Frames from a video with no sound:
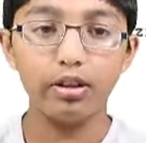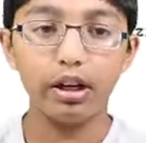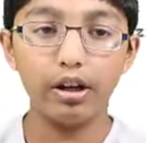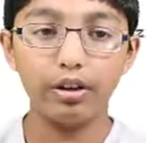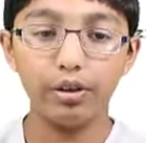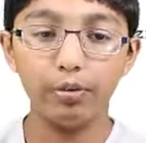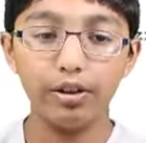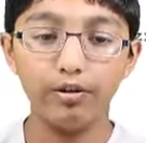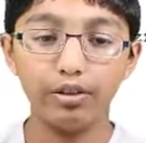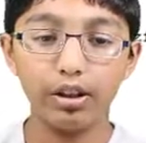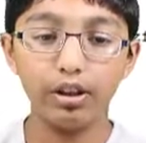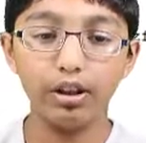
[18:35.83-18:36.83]
Now that
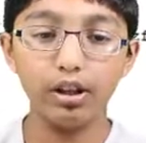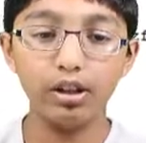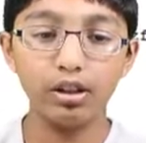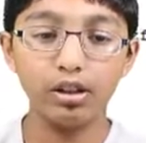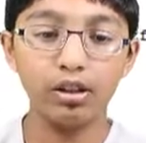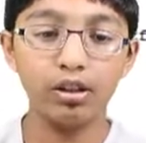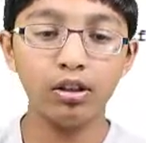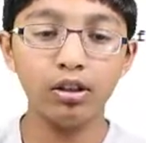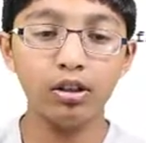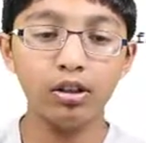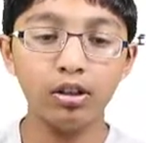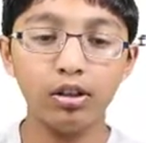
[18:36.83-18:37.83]
we've done this,
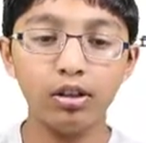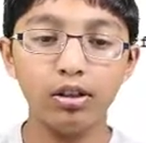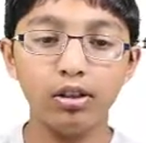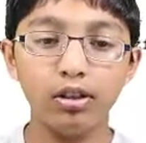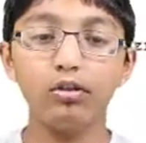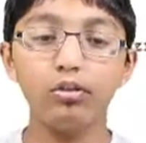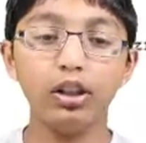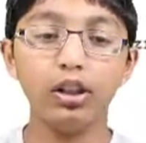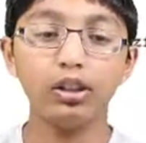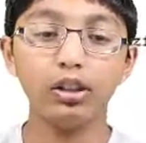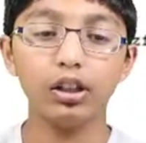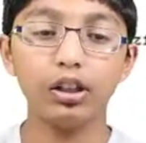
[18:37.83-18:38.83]
we
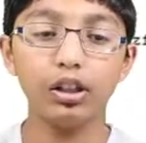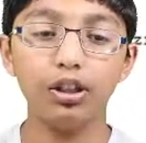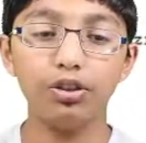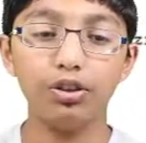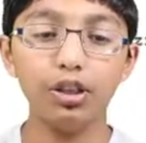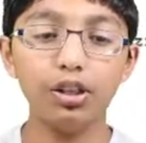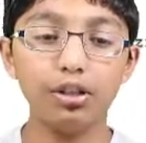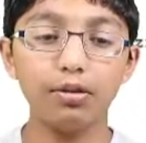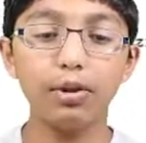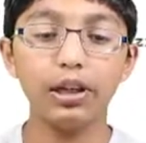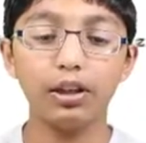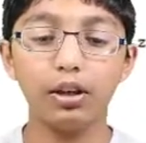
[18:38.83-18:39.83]
need to continue this
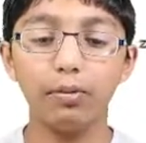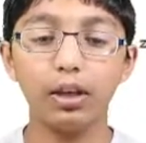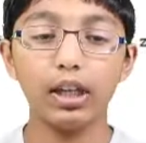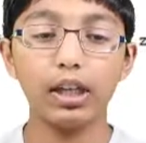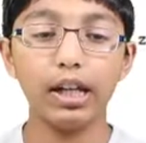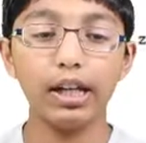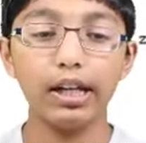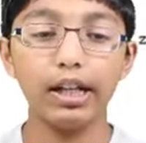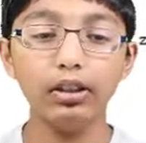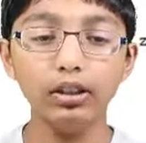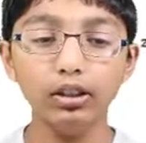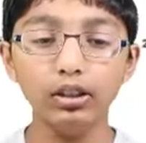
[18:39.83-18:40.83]
by typing
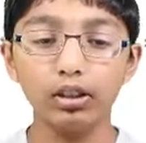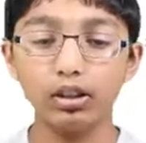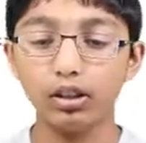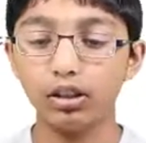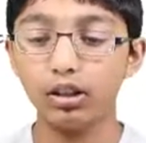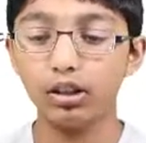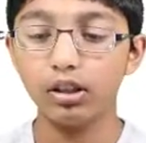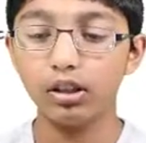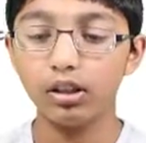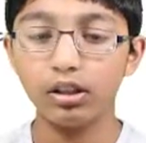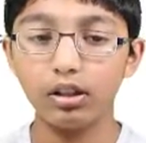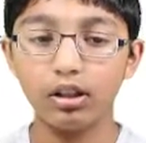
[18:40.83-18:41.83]
else,
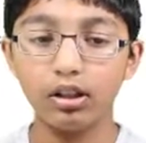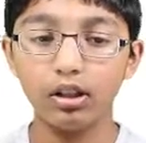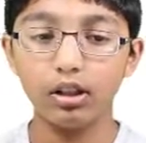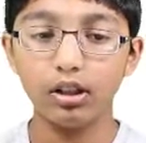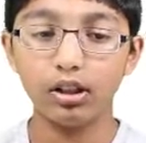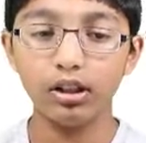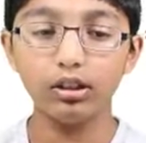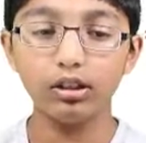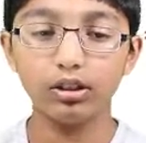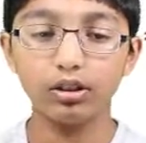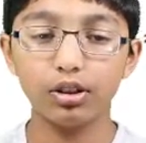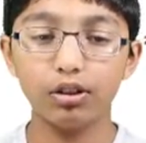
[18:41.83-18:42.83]

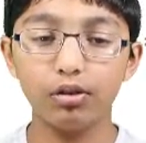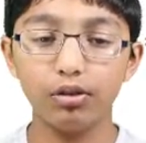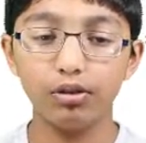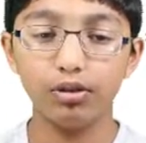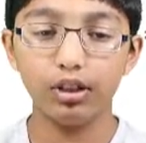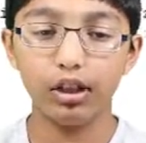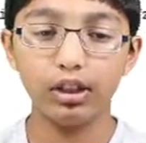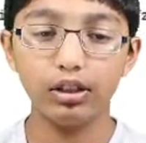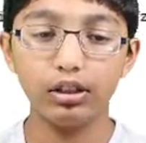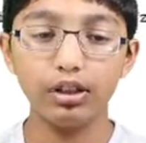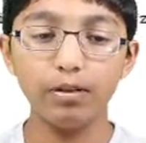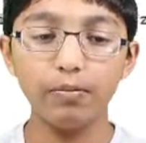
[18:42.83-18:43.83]
else, colon,
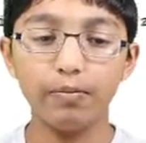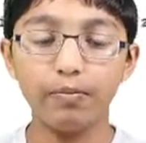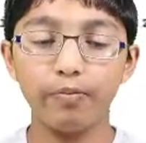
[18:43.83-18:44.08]
enter,